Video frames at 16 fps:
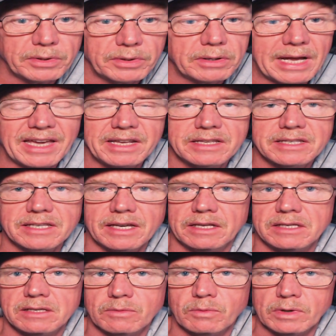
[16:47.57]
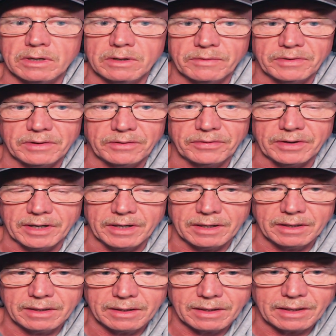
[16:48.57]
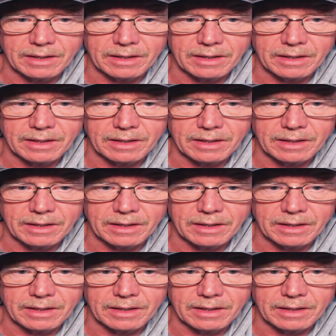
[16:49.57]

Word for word: but hindsight's a wonderful thing,